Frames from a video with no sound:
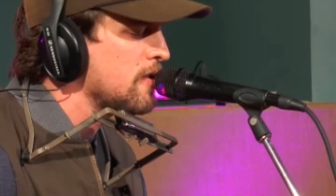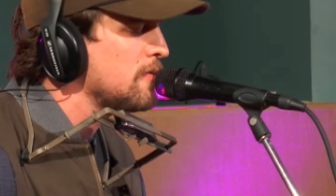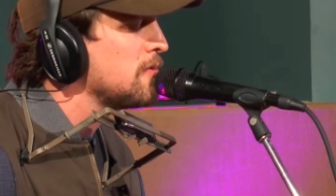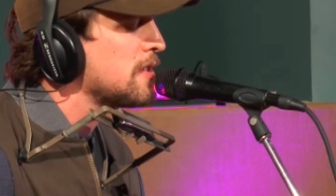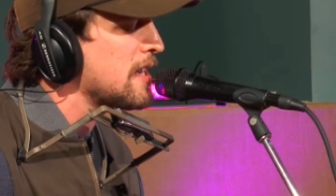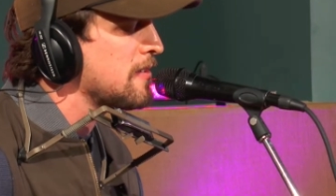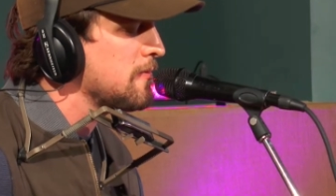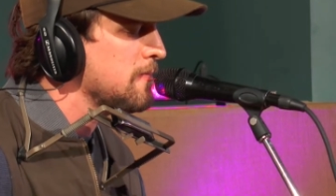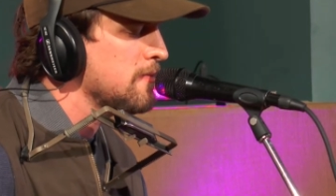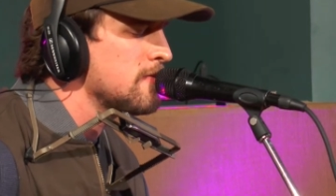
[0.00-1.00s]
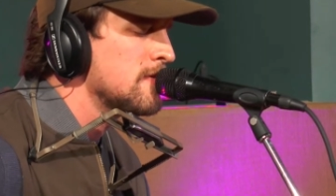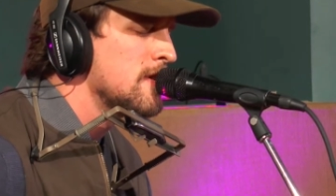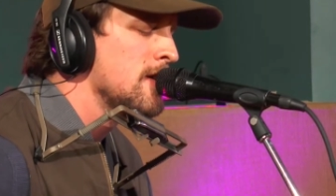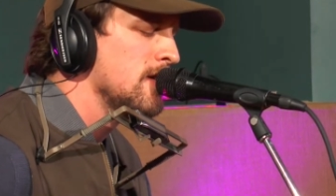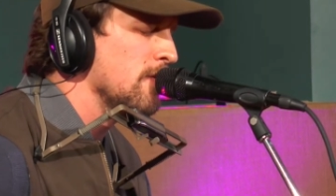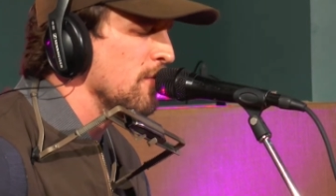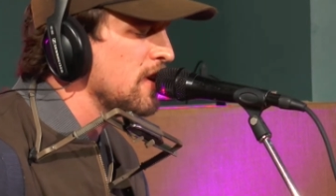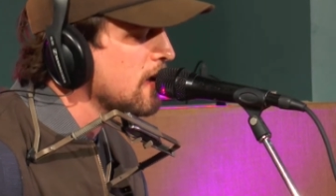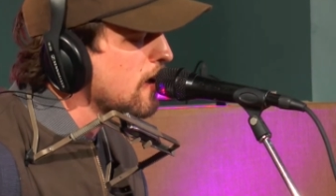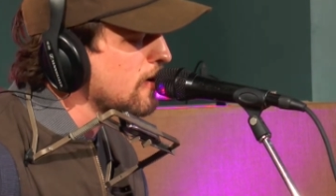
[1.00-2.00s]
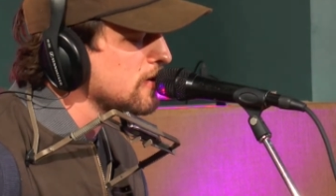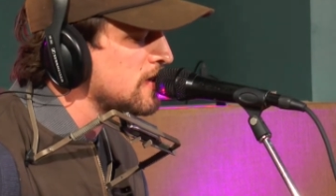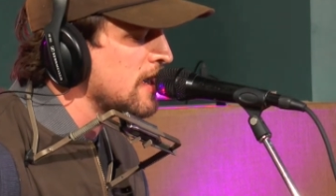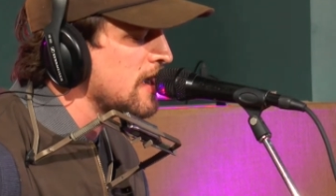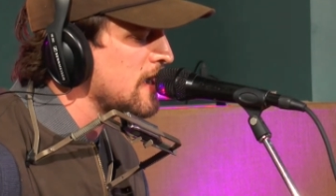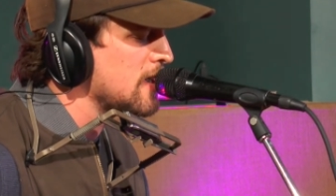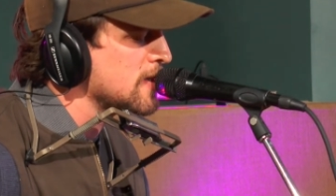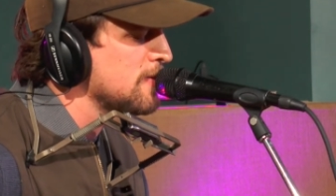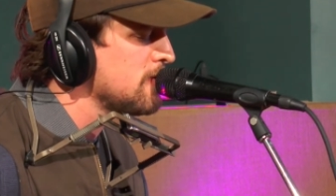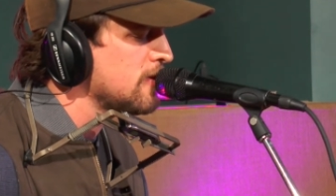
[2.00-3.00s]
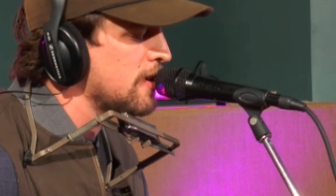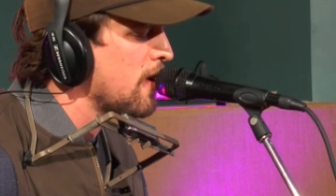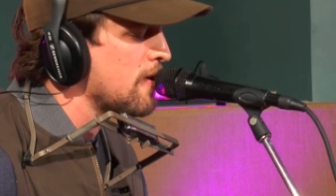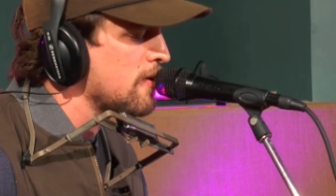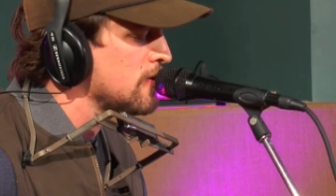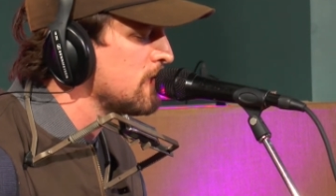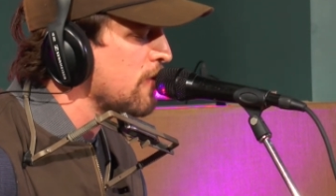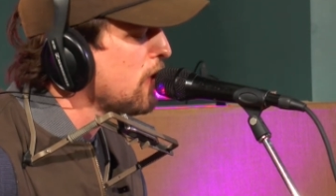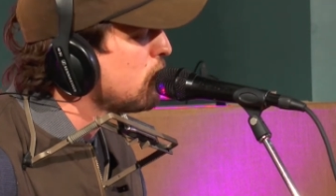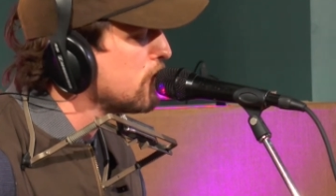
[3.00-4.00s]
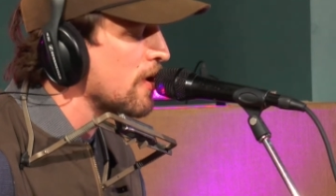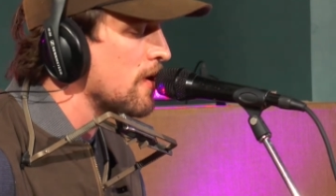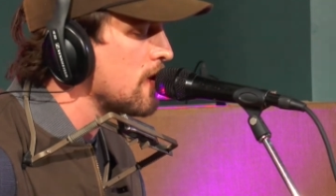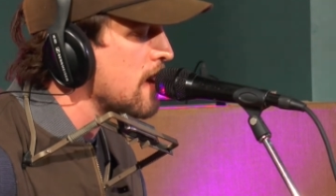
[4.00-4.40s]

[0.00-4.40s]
lose it. Neon signs are calling both our